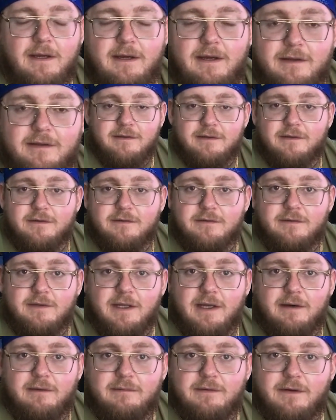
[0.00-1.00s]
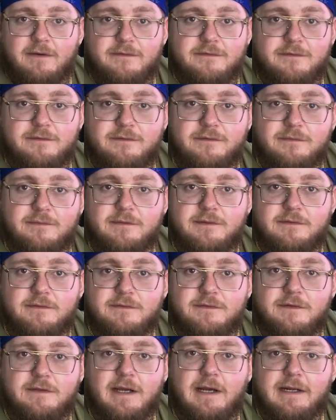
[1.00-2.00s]
you can do that. We also do
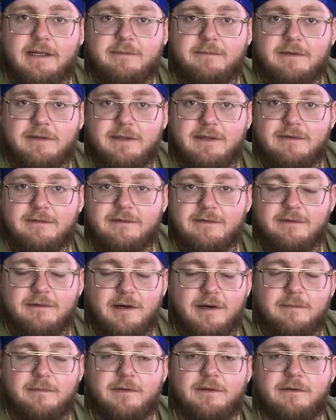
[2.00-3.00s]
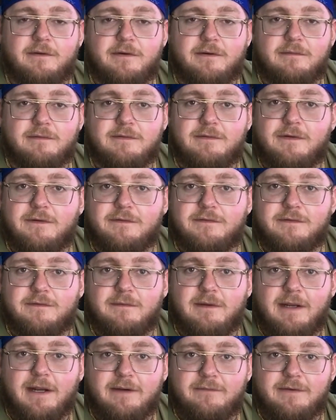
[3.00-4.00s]
produce a document that is incredibly thorough and tells
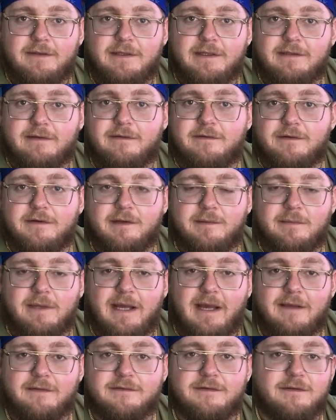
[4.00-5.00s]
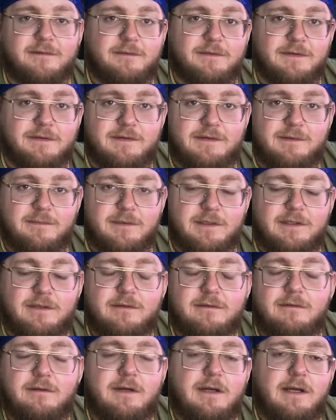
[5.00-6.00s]
you everything that they're going to be asking on the
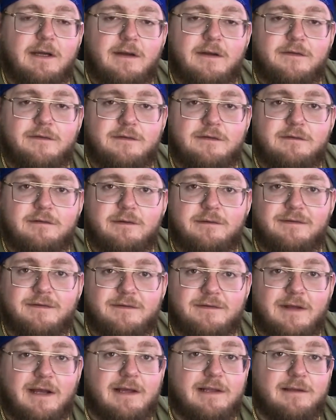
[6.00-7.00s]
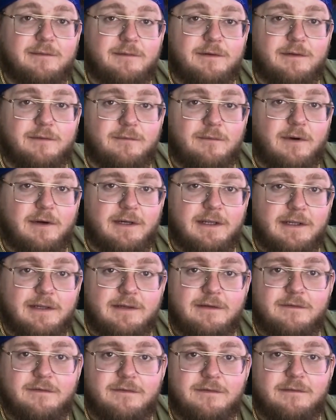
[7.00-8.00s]
DBQ, so you know exactly what you're walking
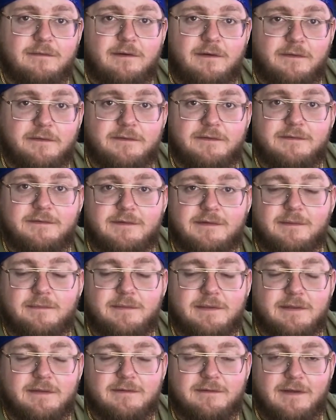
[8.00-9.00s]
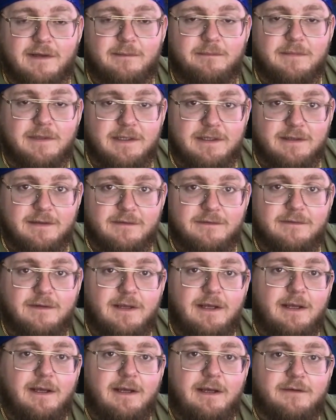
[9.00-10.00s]
into on these C&P exam meetings.
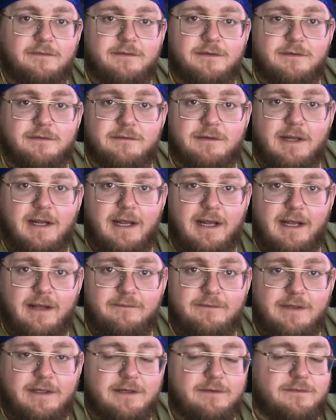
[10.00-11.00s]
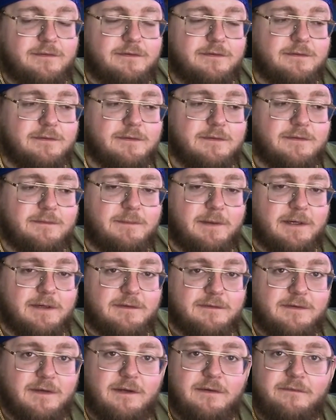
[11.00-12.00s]
If you do not have that, if you're doing this by
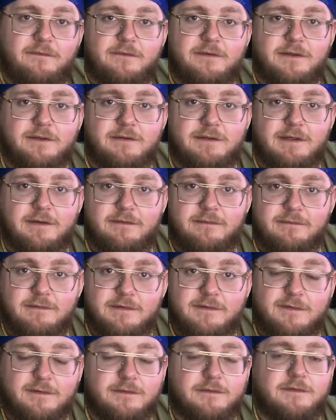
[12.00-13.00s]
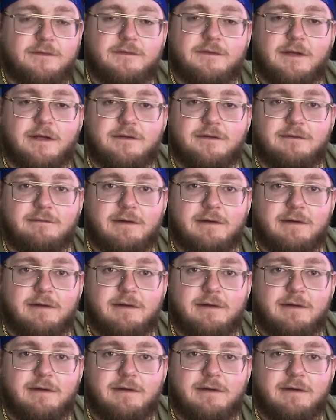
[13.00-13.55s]
yourself, you need to research the schedule